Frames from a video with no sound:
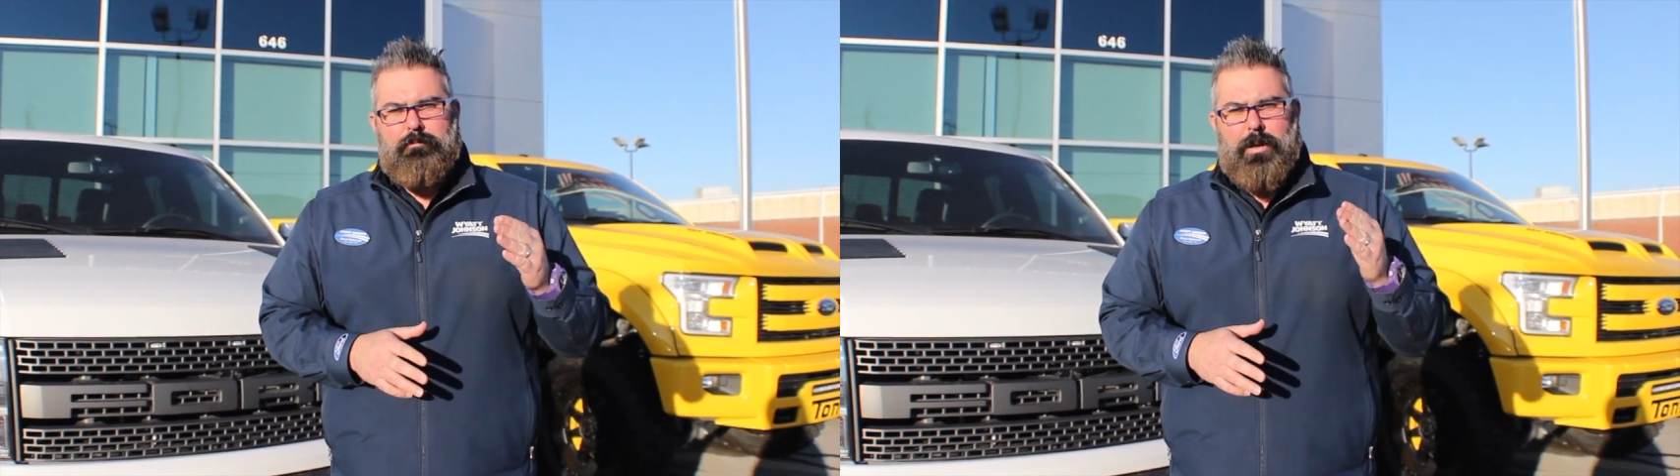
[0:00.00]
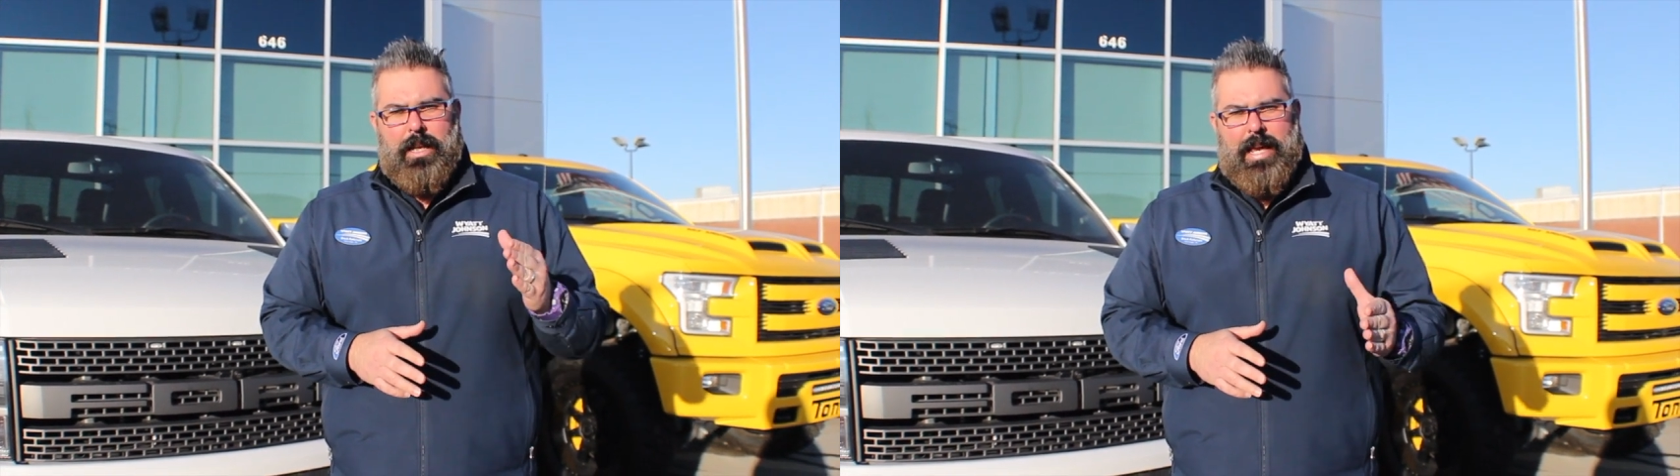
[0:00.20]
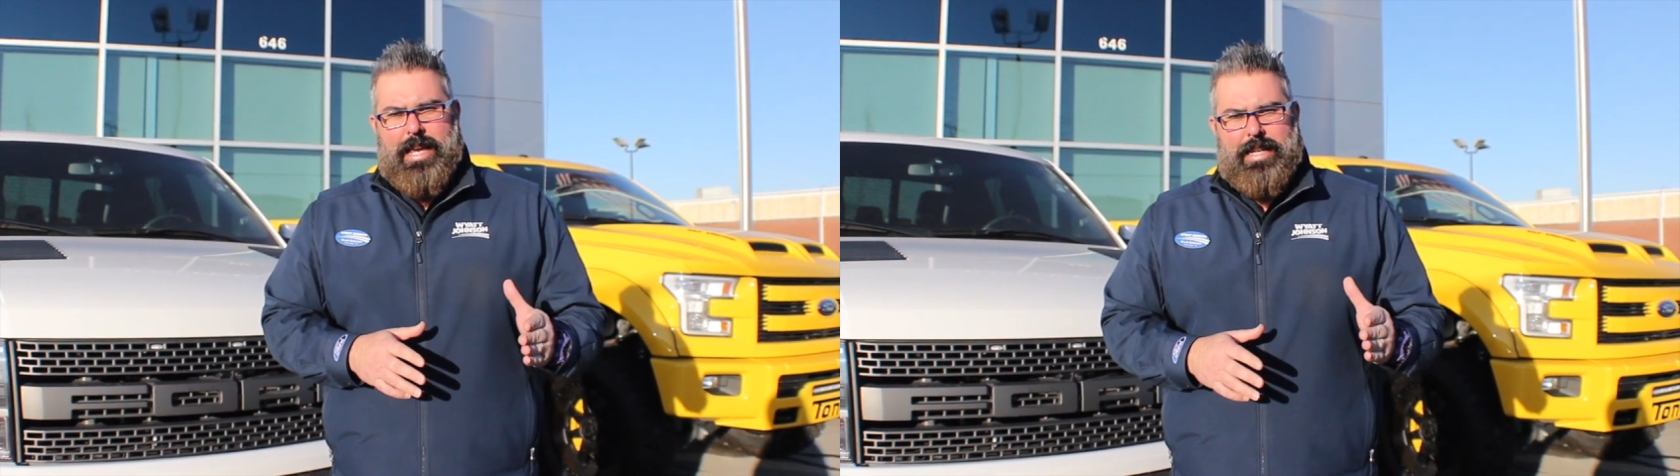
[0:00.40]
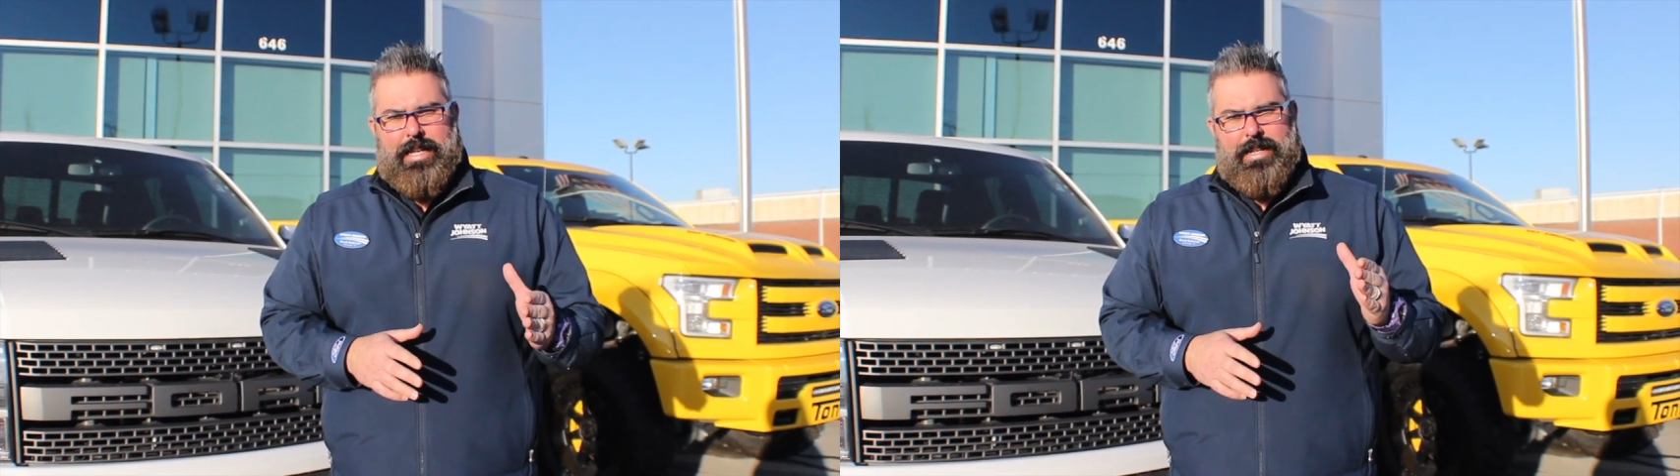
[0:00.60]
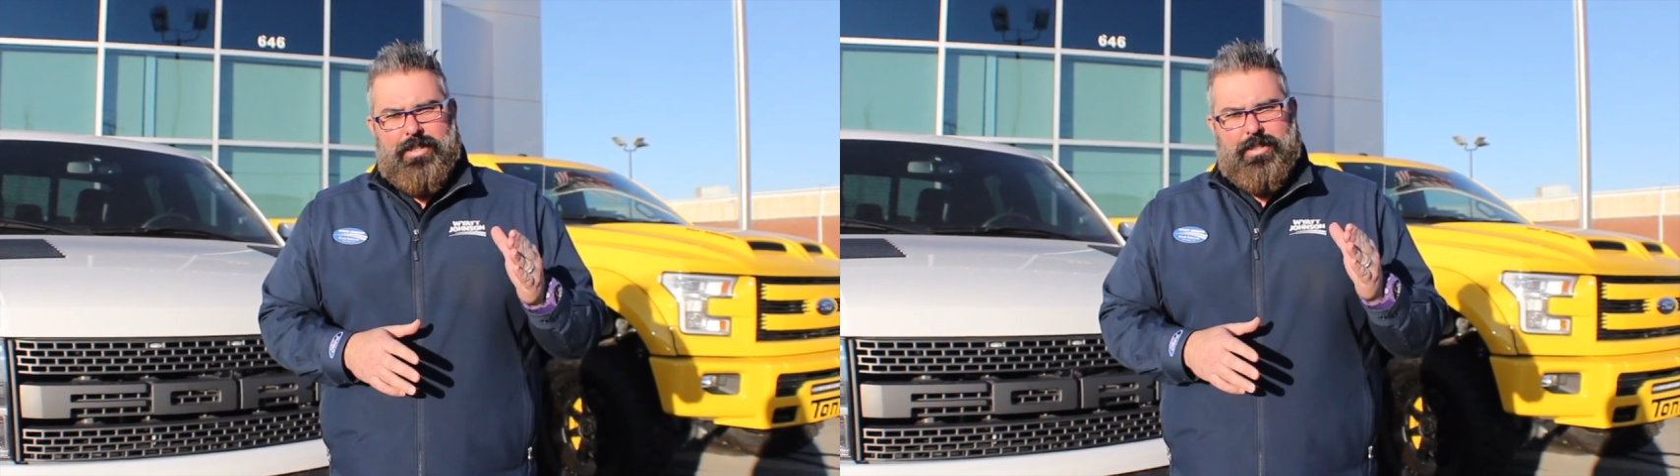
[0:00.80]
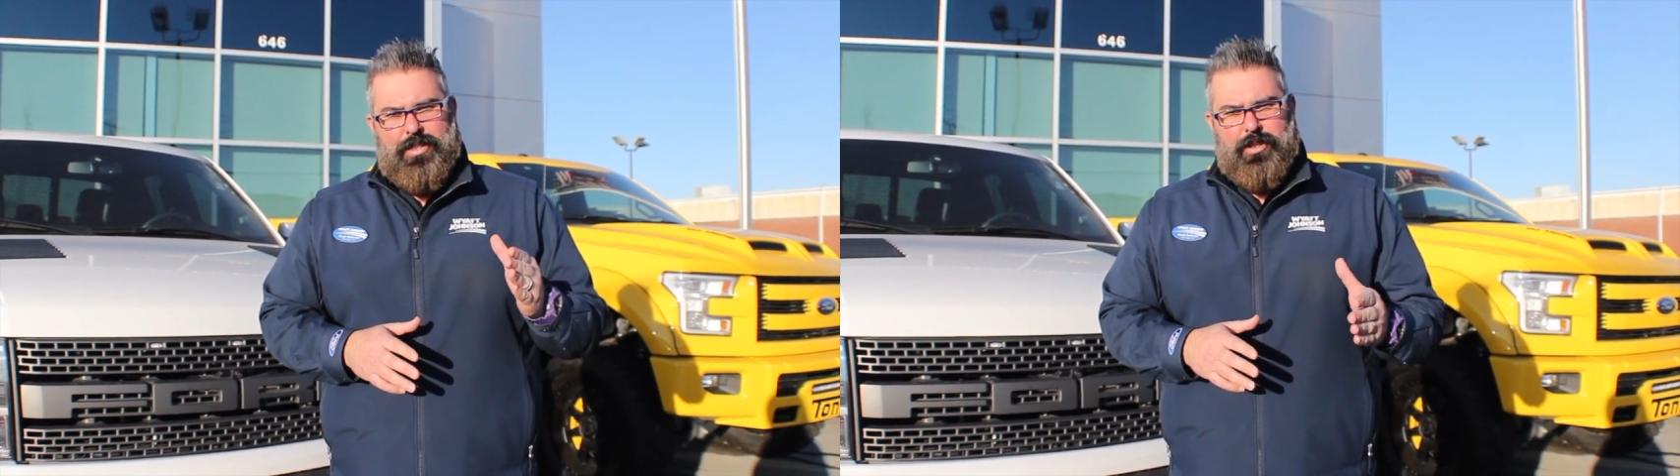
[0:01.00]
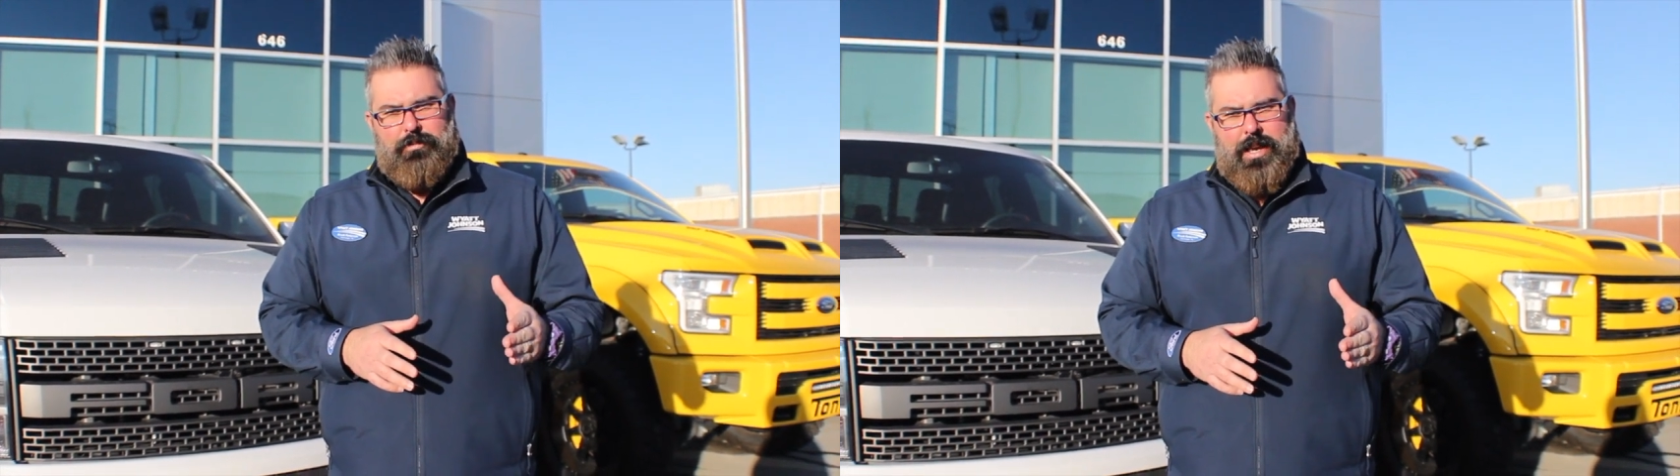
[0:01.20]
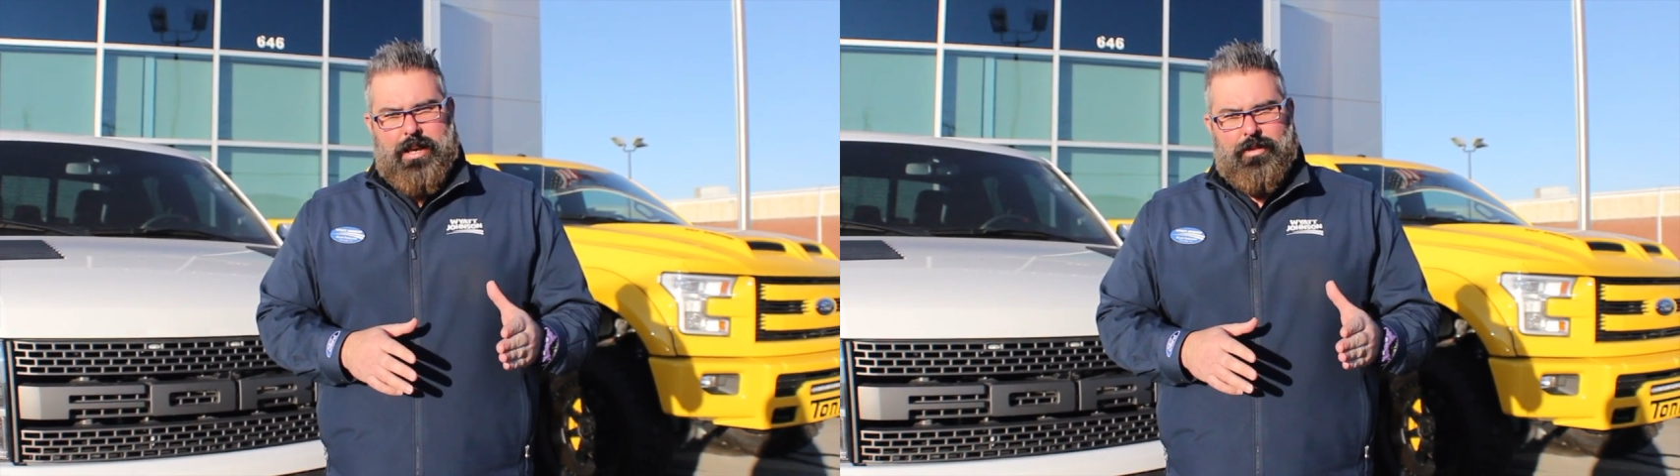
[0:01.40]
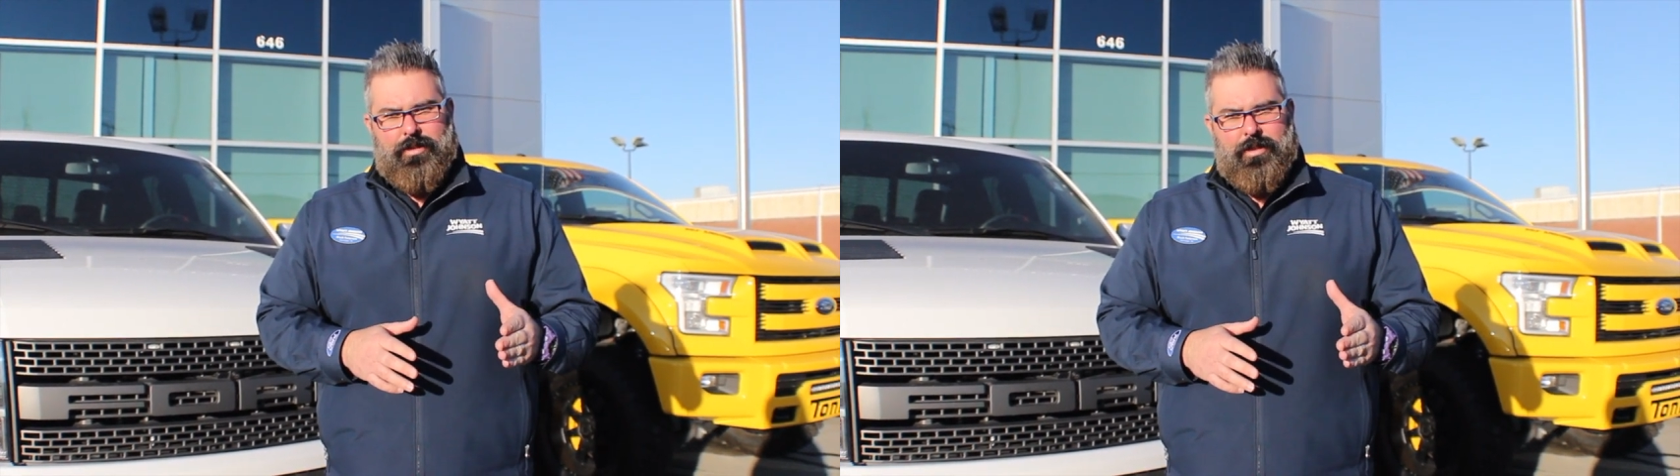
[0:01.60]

Blake Smith,